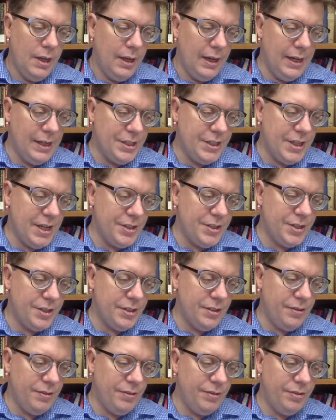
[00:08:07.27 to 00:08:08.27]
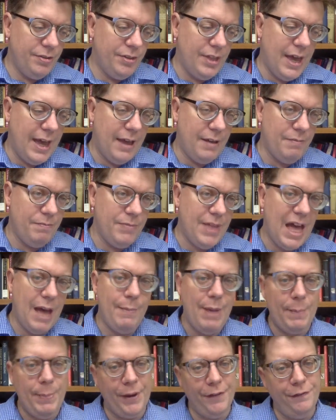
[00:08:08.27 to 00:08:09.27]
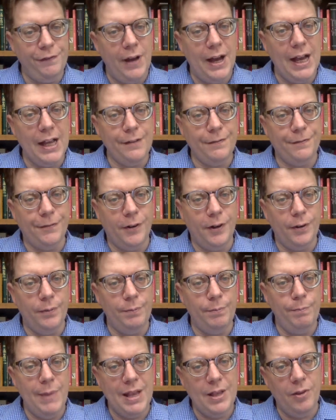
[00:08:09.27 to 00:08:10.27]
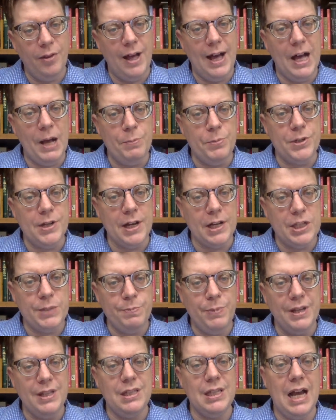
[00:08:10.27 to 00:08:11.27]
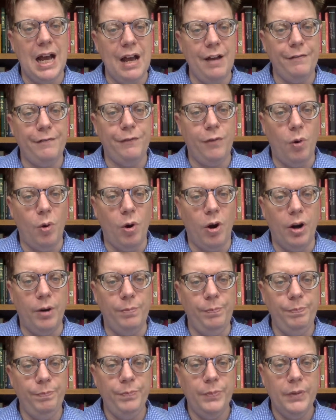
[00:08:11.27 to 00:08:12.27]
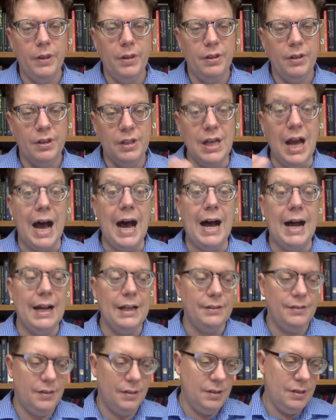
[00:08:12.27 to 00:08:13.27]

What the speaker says: And he says that that might be fine for metal objects, but not for God.